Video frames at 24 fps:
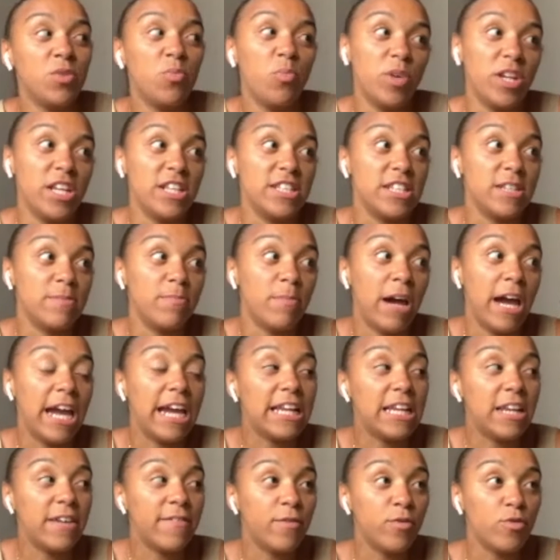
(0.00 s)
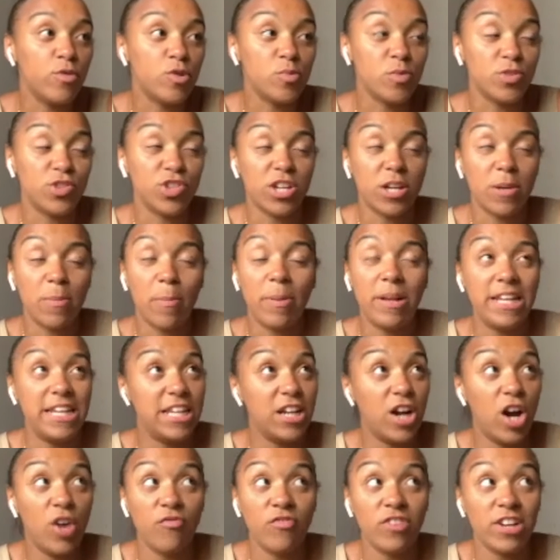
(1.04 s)
Went and did my A levels, which are
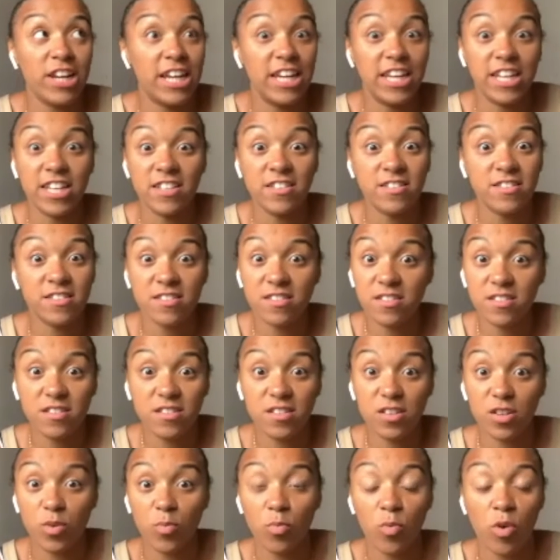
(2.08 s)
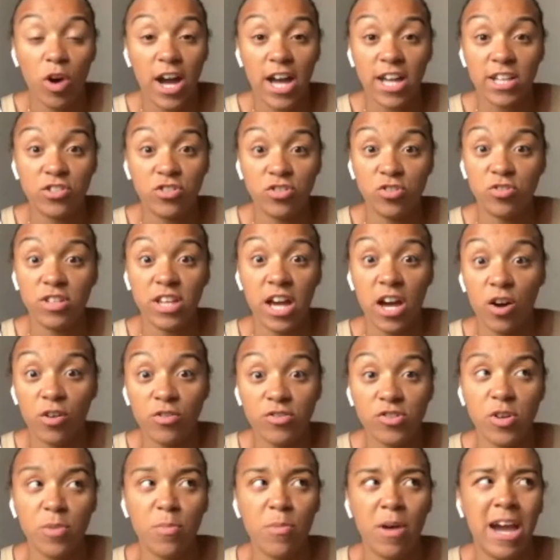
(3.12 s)
completely unrelated to what I do
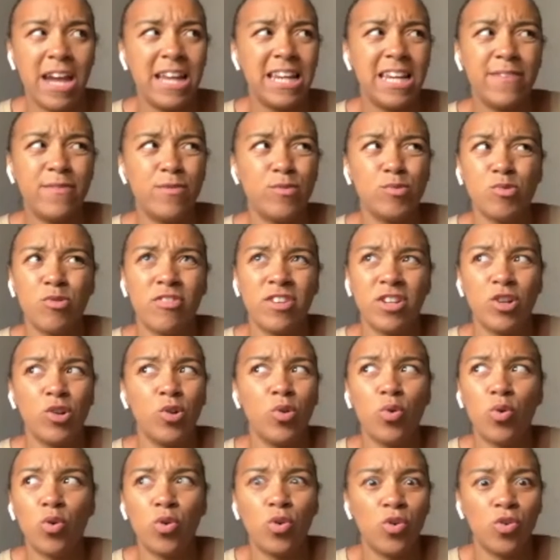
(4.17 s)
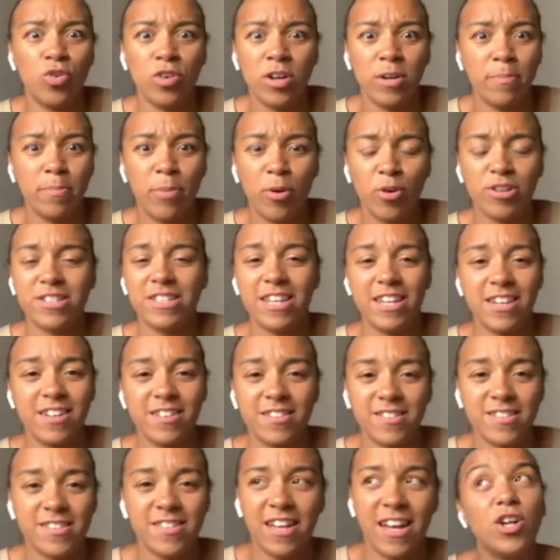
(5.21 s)
now. So my A levels are in law and
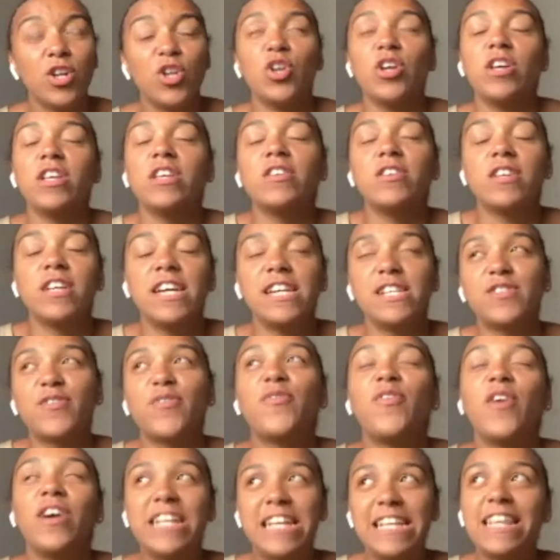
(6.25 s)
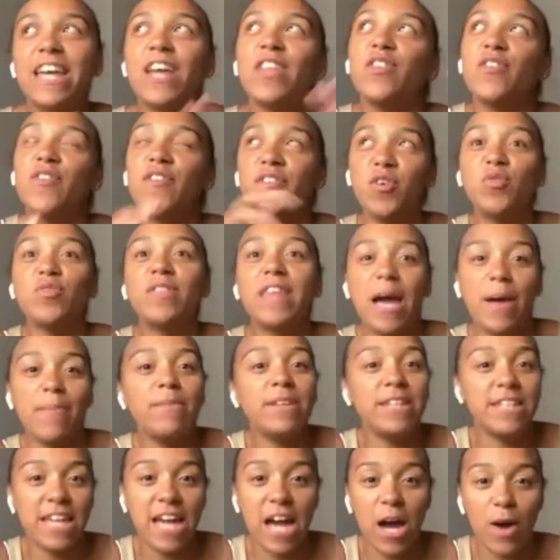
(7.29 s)
politics. It's funny that the field that I'm
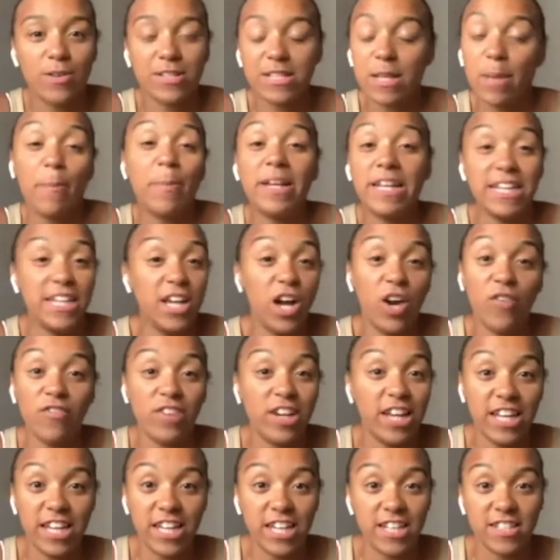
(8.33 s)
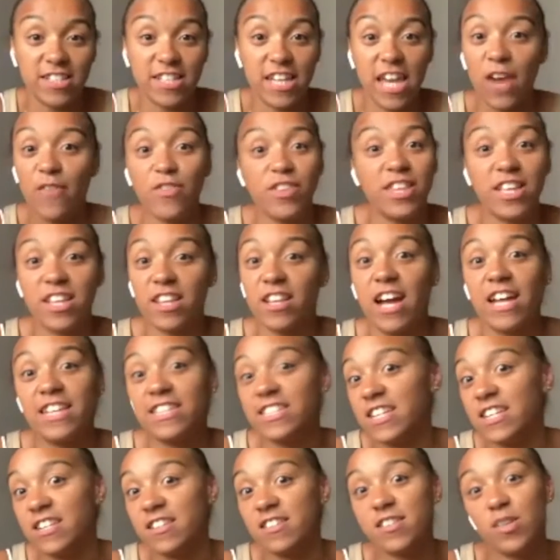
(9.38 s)
in now is completely unrelated to everything that I
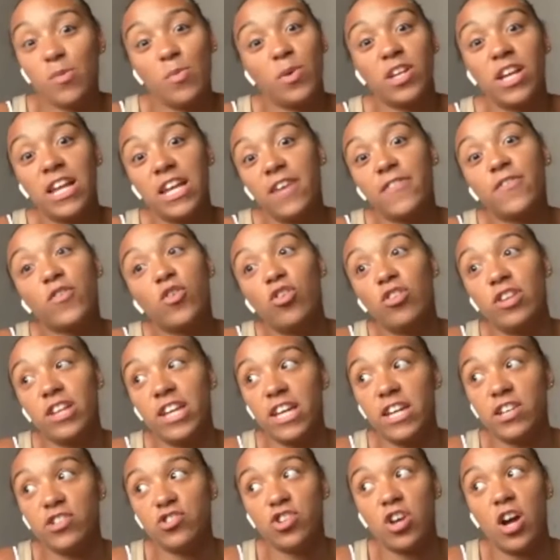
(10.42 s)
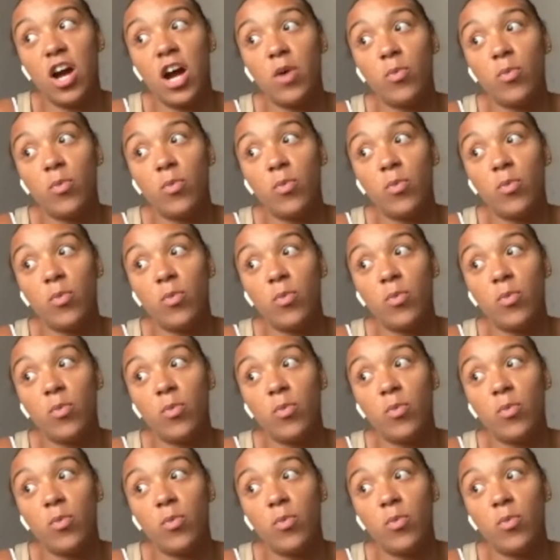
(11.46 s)
did. So when I left college,